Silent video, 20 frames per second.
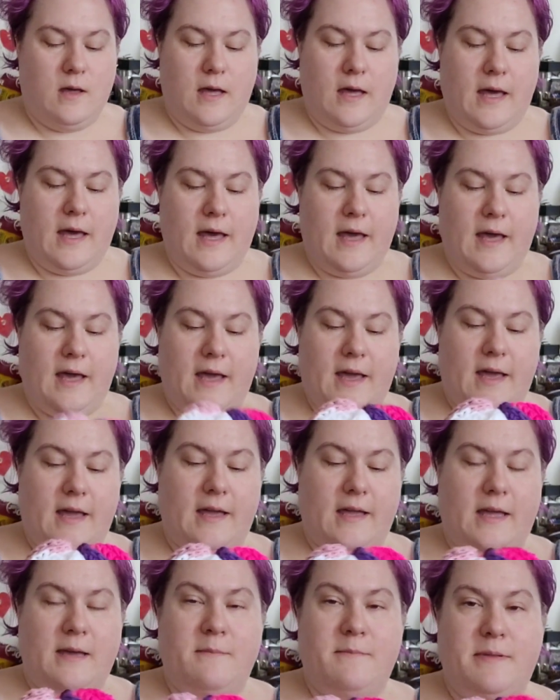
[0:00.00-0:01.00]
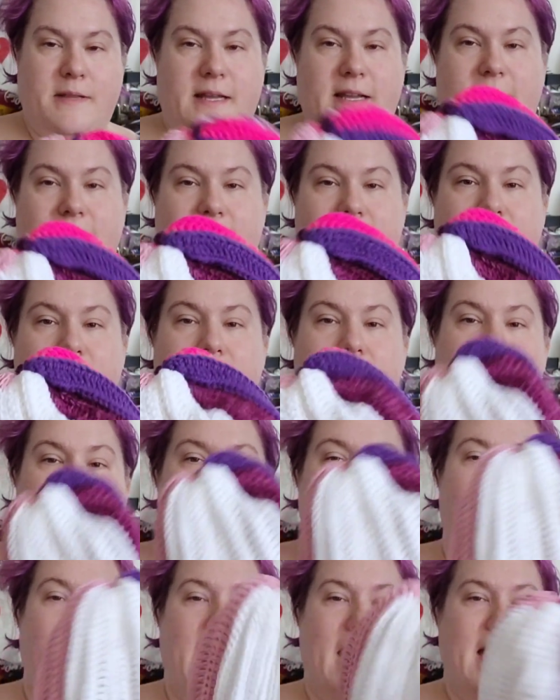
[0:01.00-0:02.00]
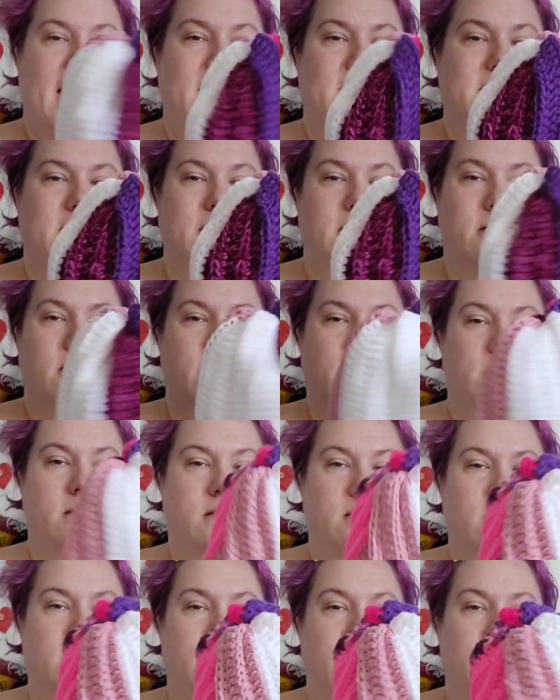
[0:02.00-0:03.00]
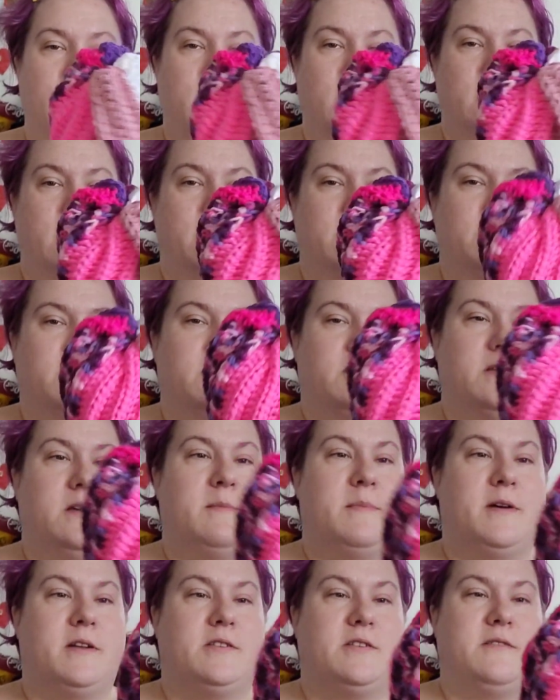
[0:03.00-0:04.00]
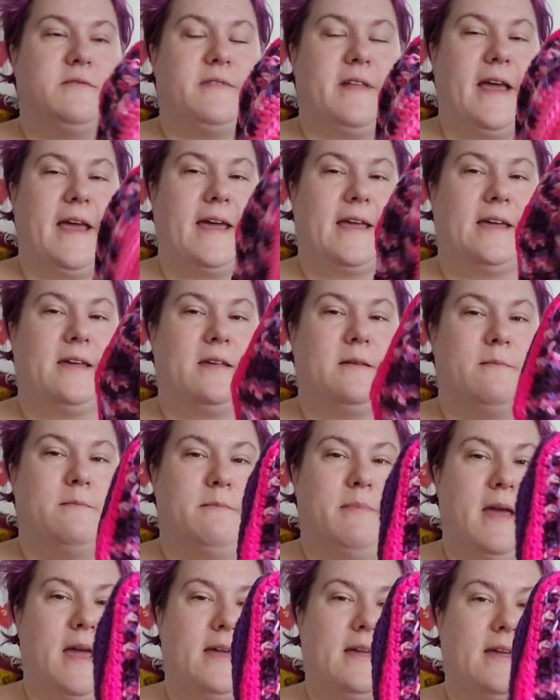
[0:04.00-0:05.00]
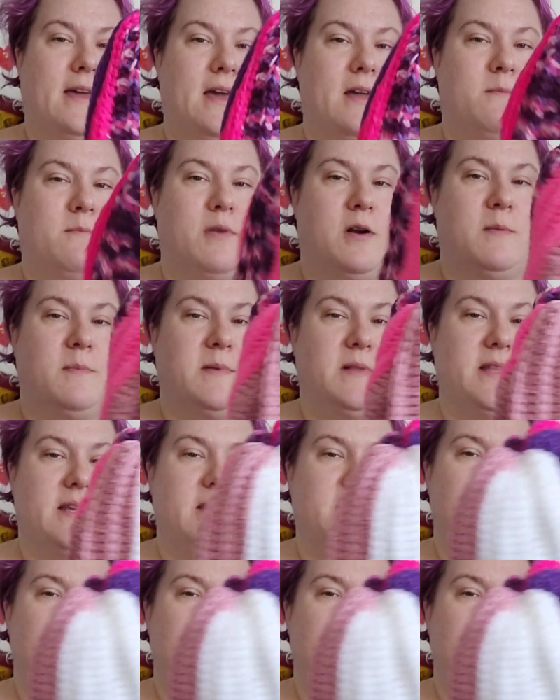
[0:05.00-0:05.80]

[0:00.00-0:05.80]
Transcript: I completed a hat, just a bunch of like pink and purpley